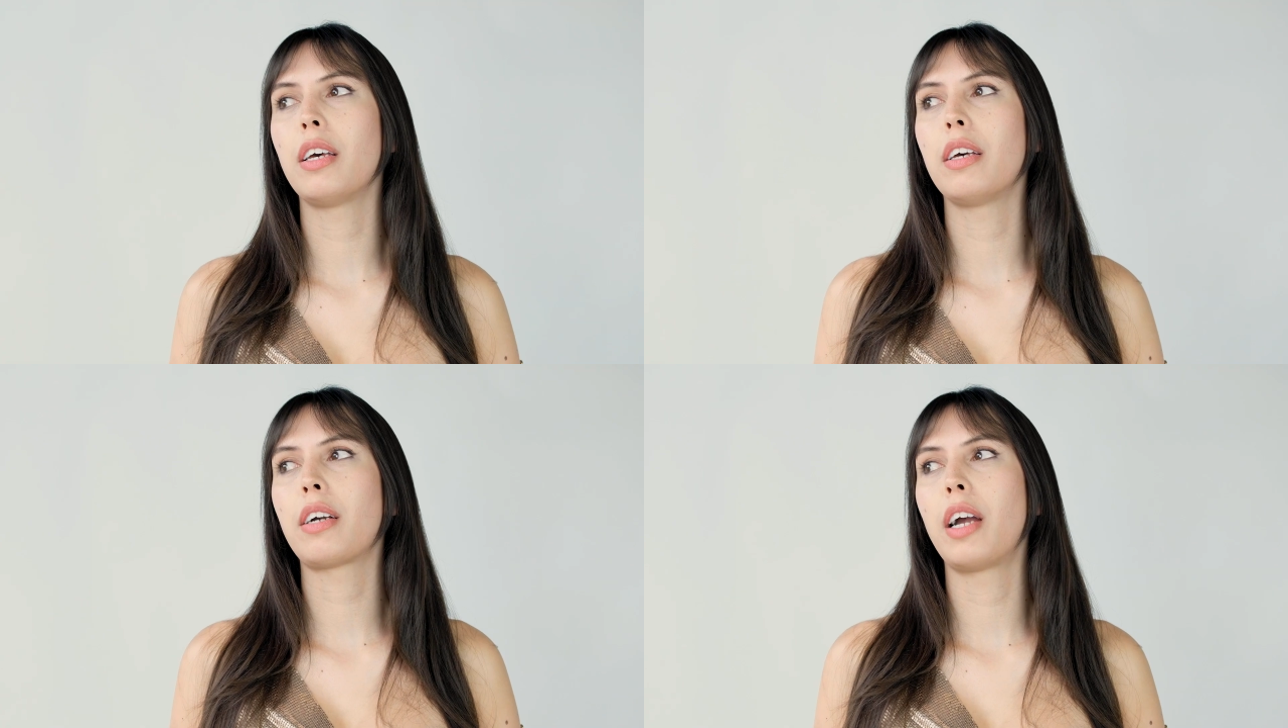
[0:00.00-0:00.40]

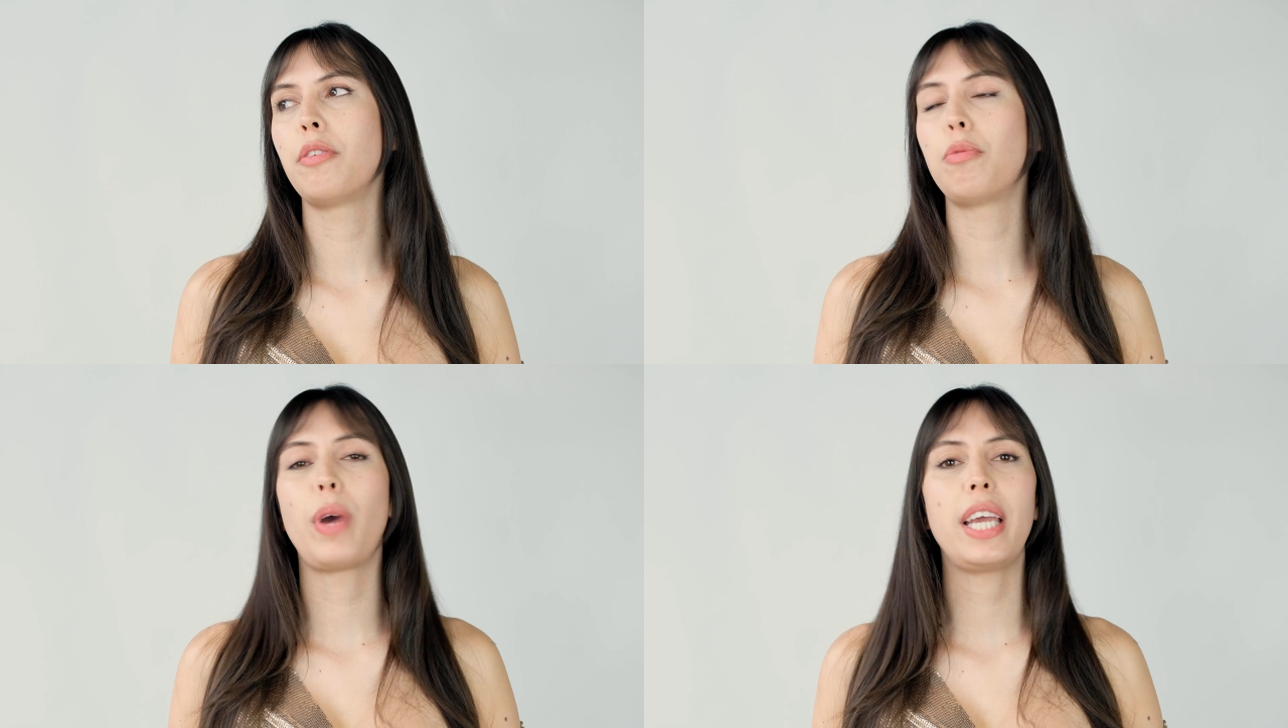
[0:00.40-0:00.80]
The
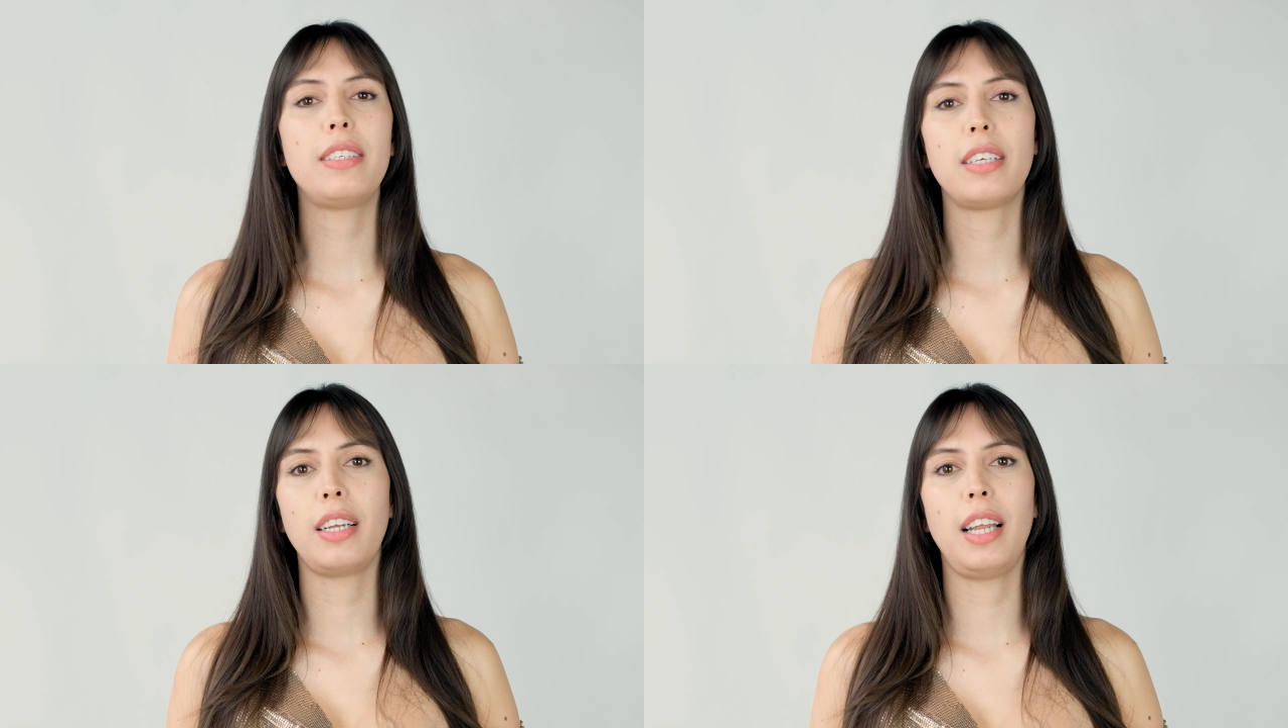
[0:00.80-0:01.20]
kind of
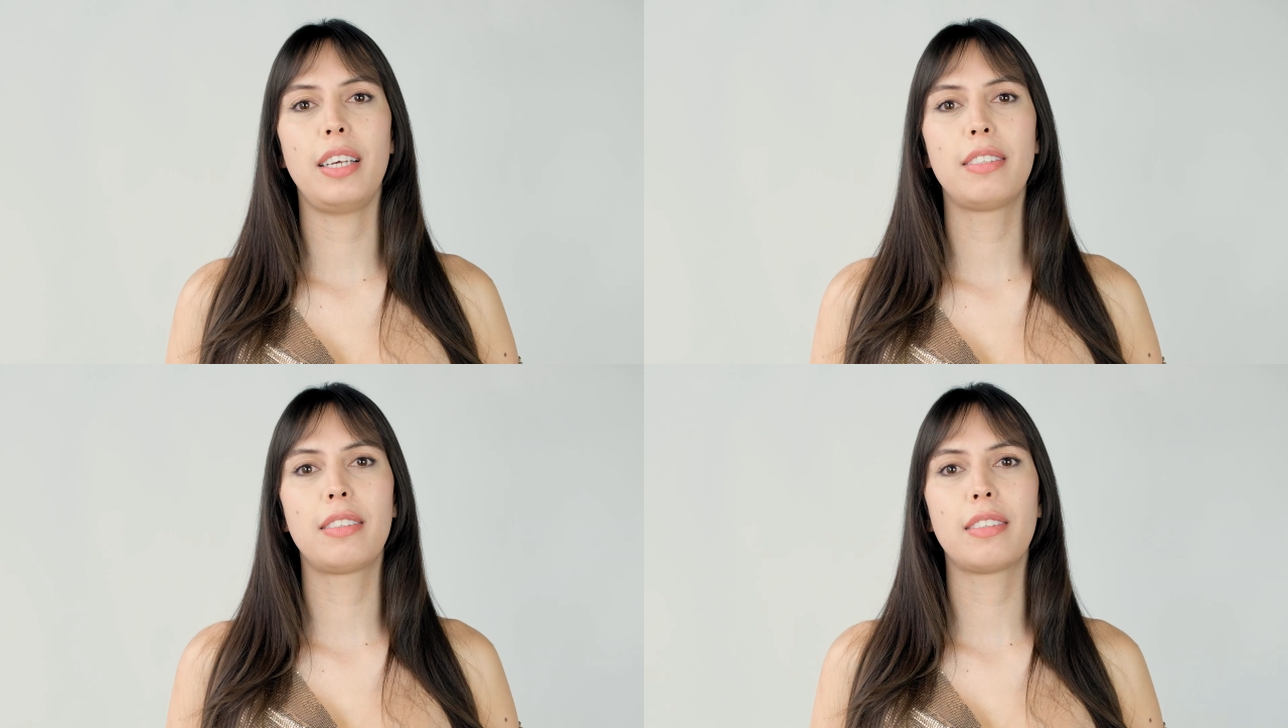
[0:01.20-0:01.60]
waiting
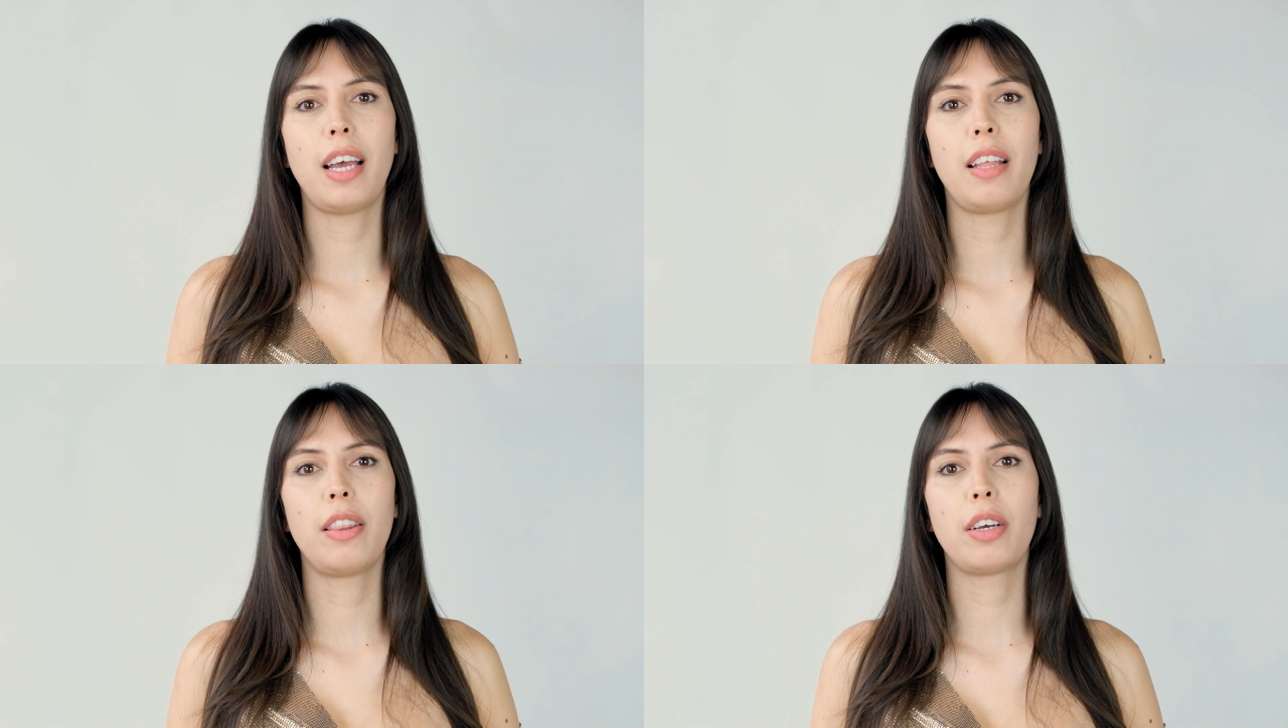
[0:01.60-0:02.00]

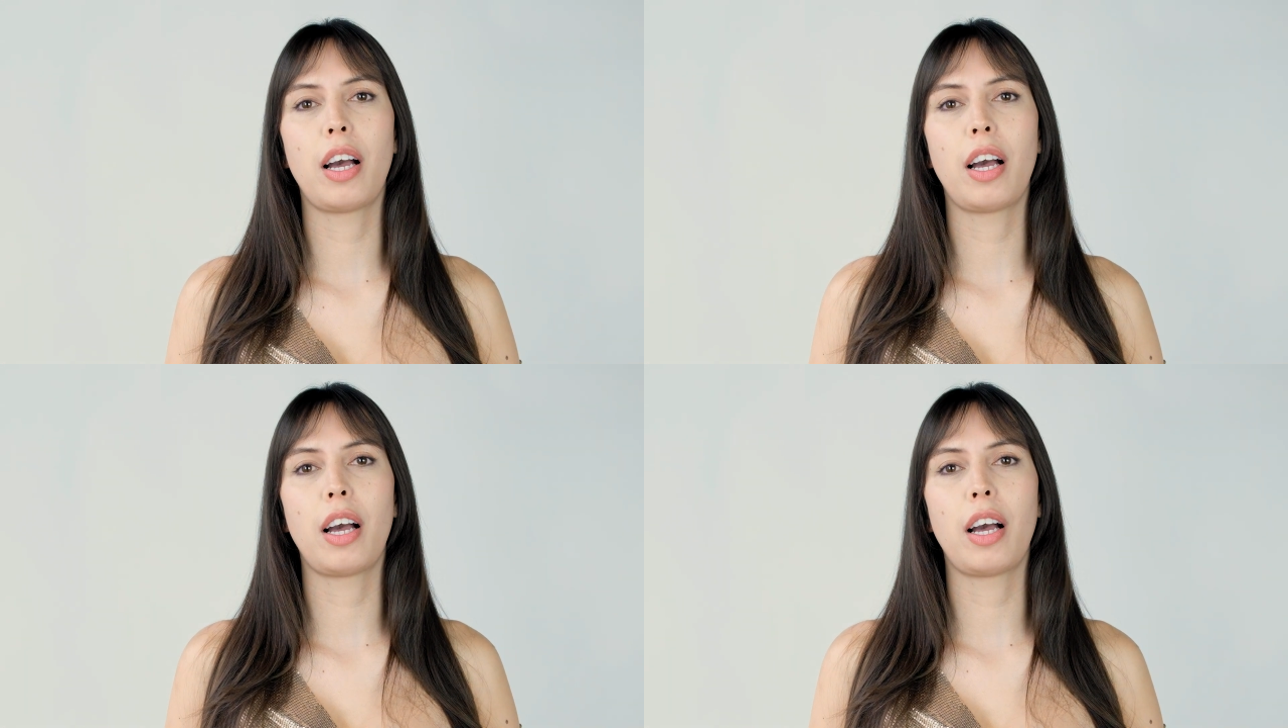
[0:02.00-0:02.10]
lists and